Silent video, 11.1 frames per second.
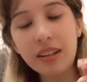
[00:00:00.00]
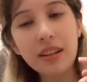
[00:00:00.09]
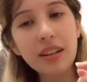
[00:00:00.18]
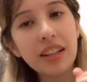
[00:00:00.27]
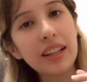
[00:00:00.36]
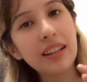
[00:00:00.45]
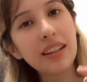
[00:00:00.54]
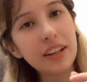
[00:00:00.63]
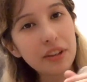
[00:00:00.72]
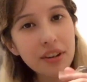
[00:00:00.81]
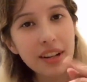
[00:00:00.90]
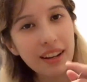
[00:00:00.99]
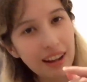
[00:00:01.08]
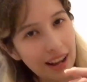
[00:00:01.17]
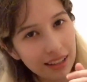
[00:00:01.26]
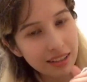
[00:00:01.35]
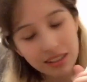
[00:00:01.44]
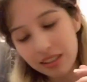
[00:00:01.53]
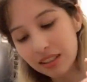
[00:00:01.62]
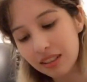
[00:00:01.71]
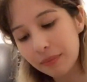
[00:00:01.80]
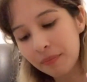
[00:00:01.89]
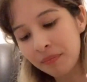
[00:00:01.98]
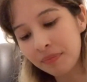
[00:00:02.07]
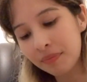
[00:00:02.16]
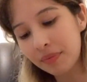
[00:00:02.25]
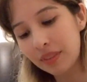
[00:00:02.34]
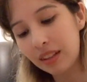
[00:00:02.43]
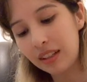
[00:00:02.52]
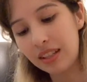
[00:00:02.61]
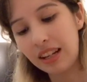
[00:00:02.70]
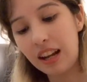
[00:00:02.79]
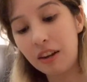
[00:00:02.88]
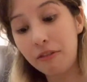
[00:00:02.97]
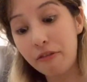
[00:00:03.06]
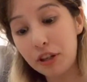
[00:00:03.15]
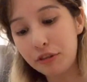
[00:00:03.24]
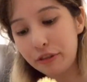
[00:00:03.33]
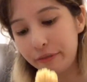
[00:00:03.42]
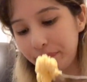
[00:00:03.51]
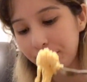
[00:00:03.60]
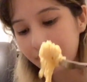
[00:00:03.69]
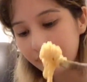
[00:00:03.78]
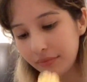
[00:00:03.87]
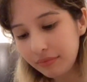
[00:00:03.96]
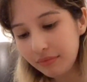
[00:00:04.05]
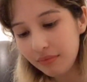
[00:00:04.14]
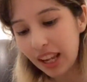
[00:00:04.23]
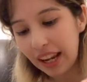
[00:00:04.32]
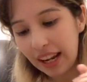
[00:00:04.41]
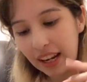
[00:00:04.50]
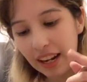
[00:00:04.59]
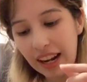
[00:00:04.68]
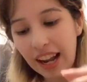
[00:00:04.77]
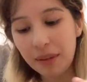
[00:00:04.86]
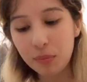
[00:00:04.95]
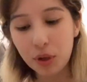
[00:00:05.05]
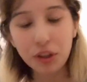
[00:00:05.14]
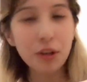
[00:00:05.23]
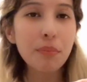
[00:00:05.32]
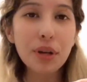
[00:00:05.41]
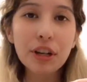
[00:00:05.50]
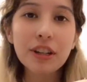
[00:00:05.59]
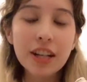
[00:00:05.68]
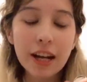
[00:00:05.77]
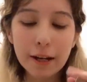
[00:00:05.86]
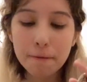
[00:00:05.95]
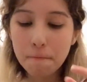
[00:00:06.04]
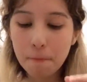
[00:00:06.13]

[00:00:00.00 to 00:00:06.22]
like internet access, because I got a phone and I had more computer time,